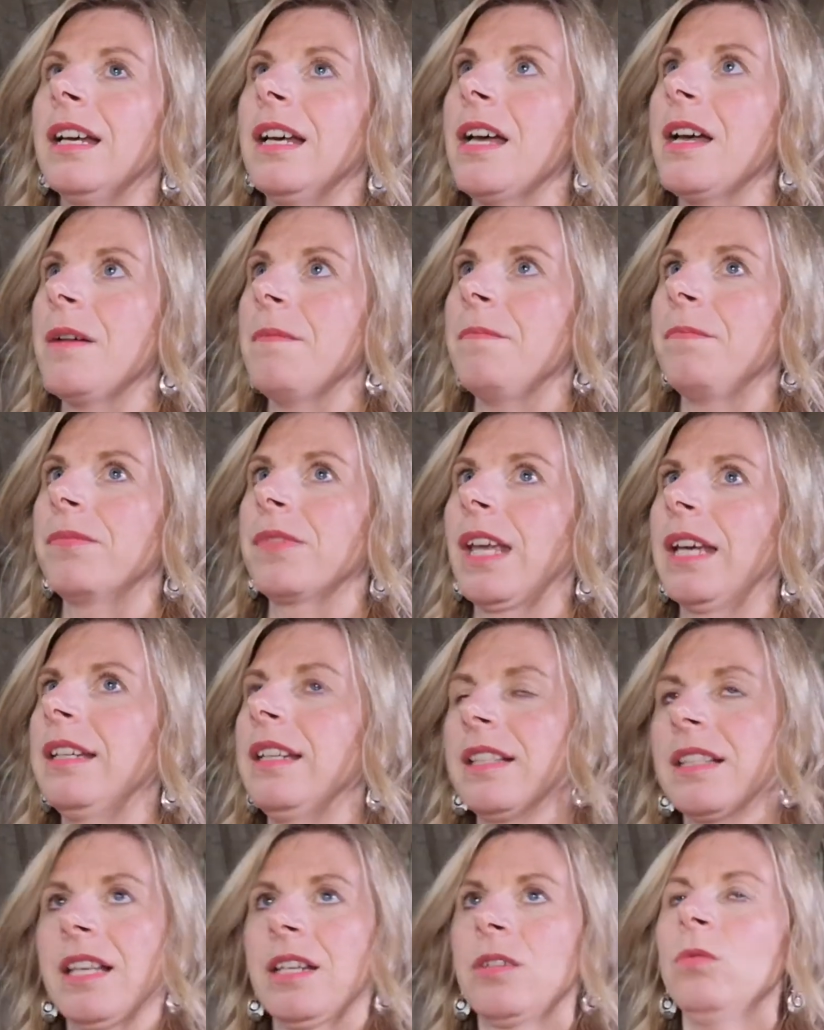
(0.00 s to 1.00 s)
And
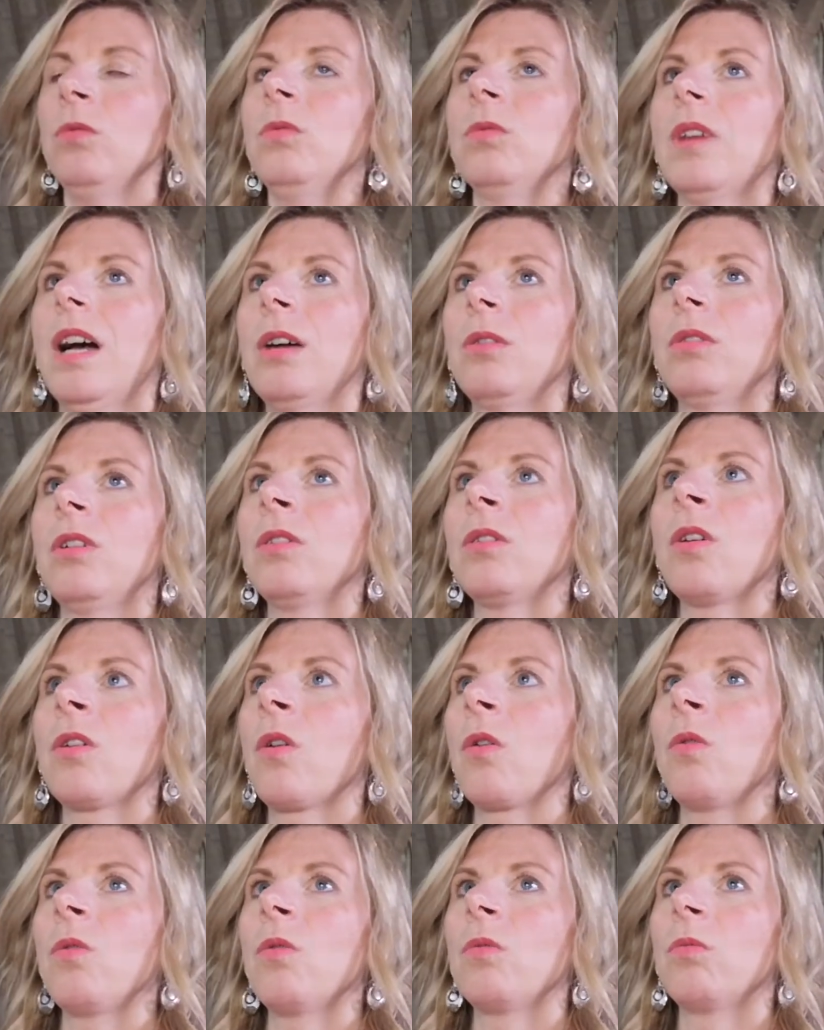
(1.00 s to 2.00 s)
I said, oh, how long
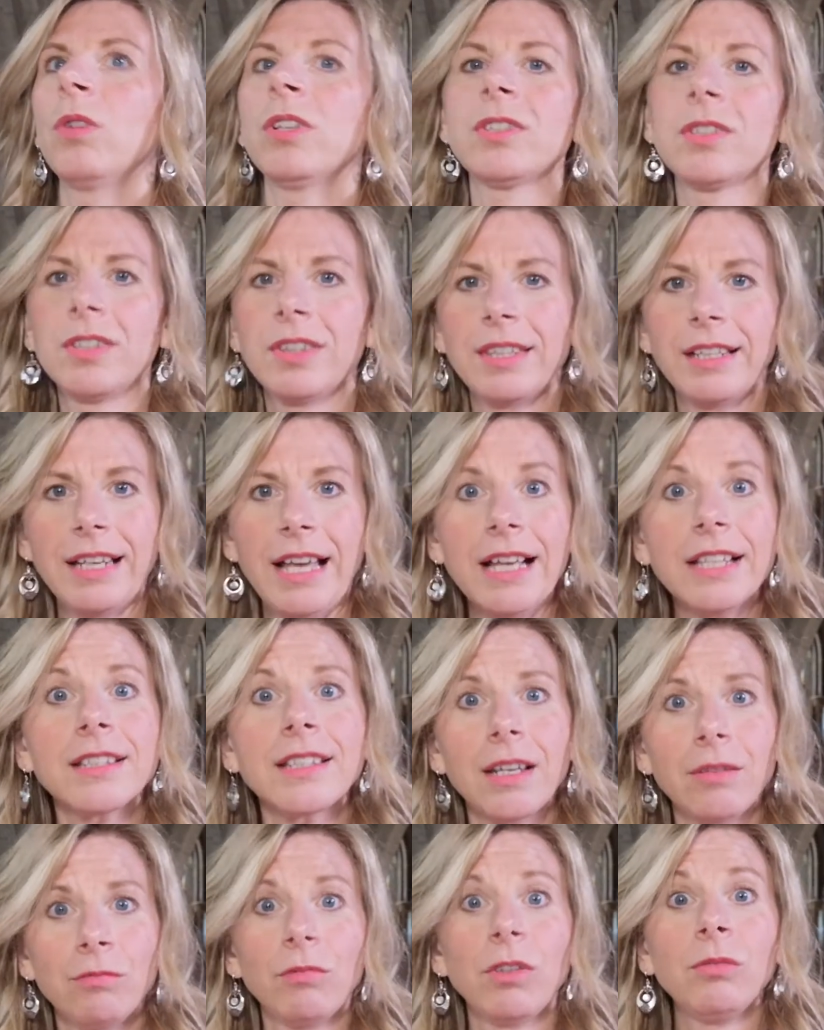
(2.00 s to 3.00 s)
ago was it the
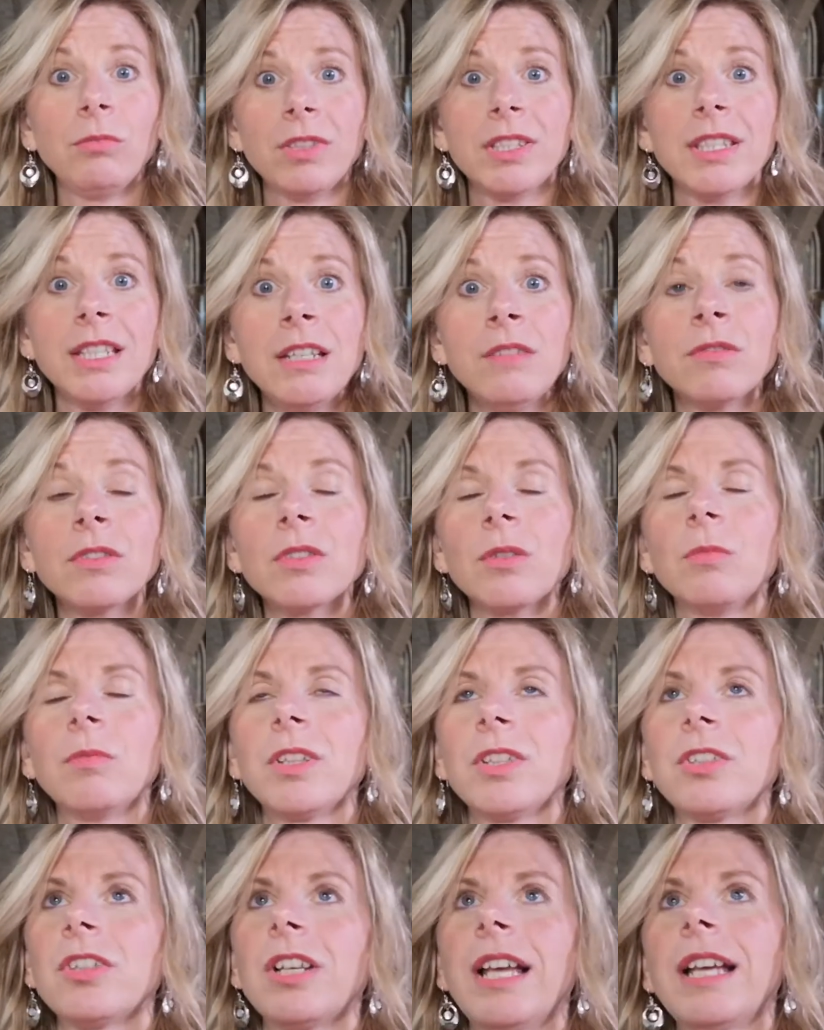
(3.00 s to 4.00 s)
last time we received so
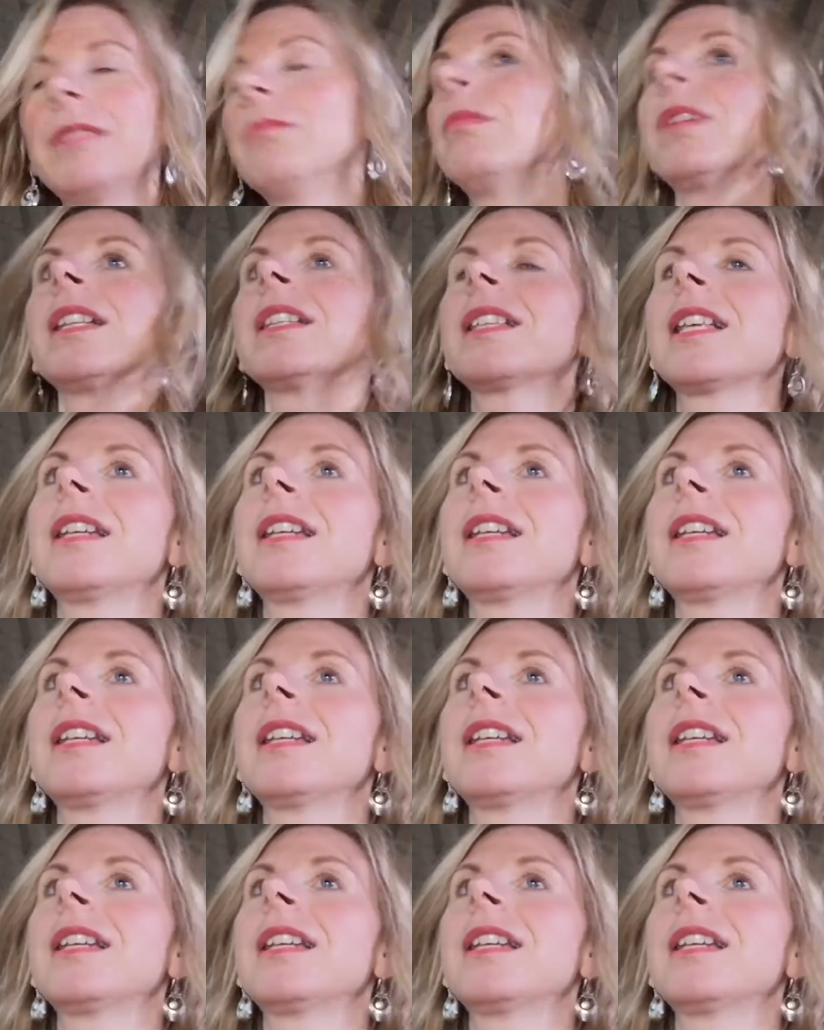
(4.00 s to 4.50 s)
much light? And my